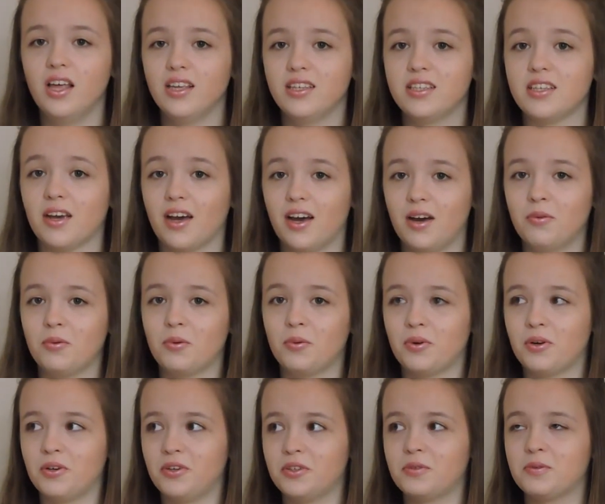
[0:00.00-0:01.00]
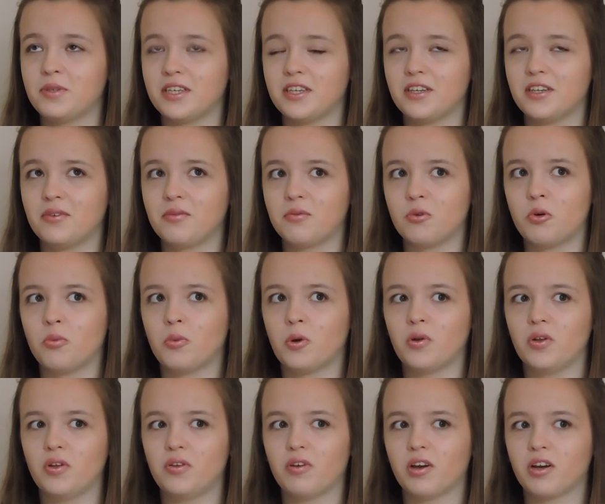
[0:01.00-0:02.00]
So I would 100% go
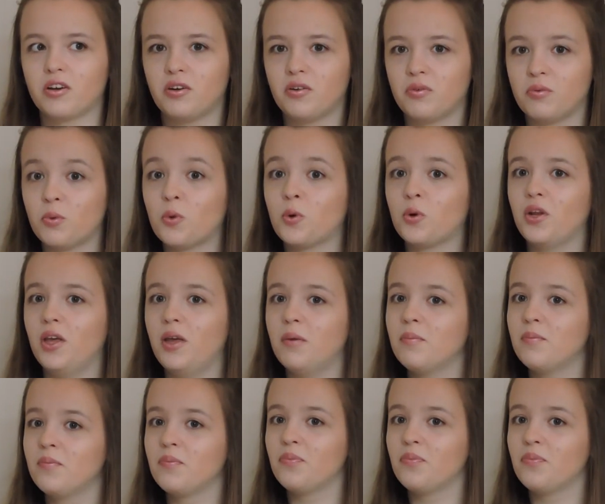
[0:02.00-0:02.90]
formal if I could afford it.